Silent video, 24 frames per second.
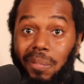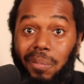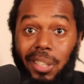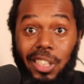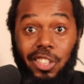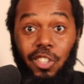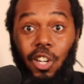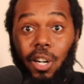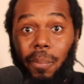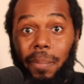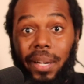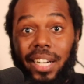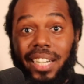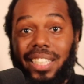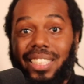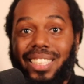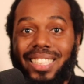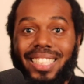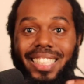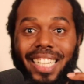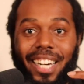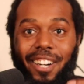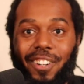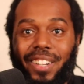It's going to make us
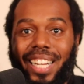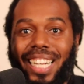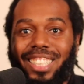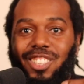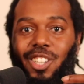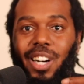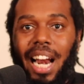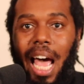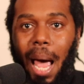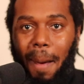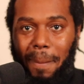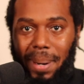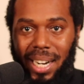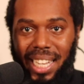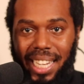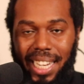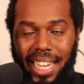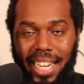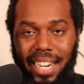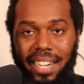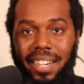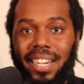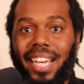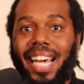scared that's going to happen
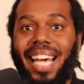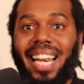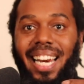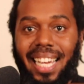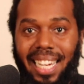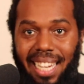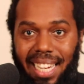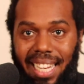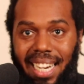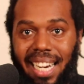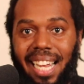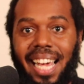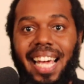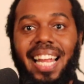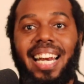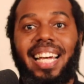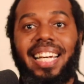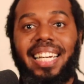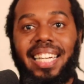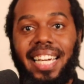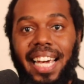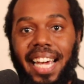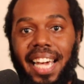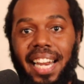again and again and
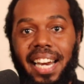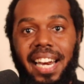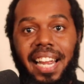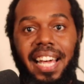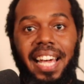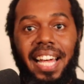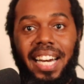again.